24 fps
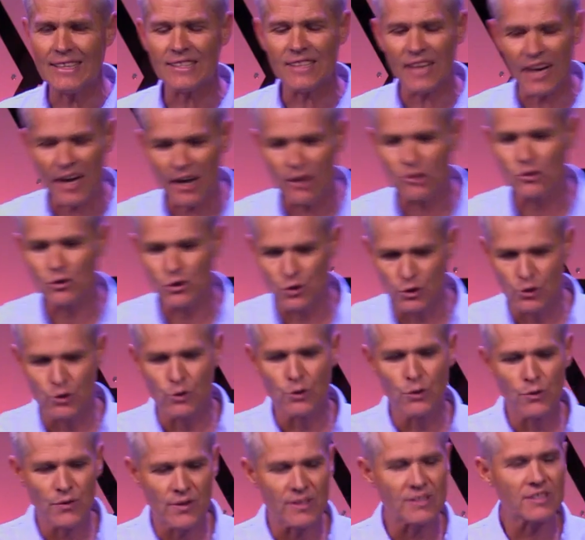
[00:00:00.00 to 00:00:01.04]
kids how to
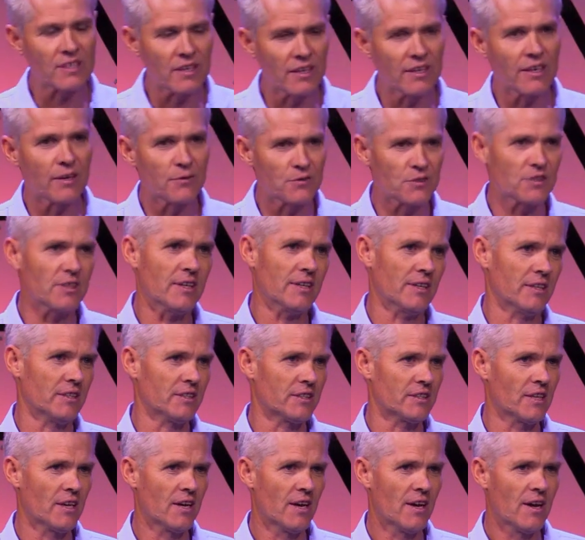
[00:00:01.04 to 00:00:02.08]
do this kind of
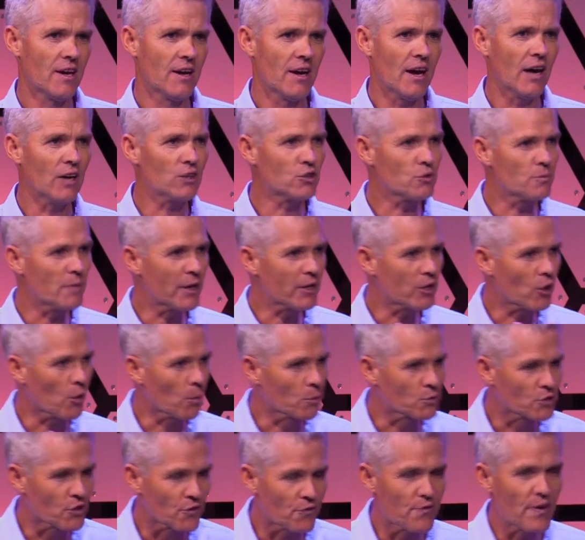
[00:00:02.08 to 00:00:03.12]
science. How to make
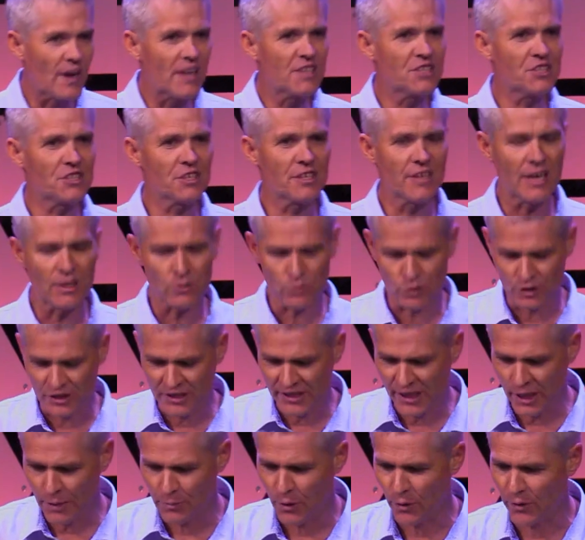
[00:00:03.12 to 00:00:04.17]
your observation, how to
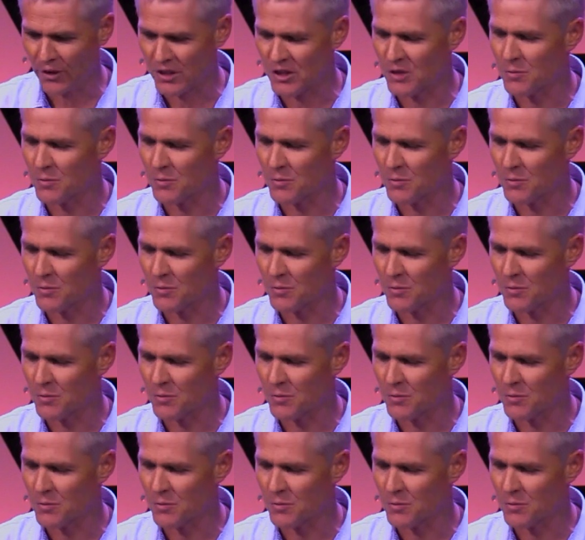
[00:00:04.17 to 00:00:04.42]
set up your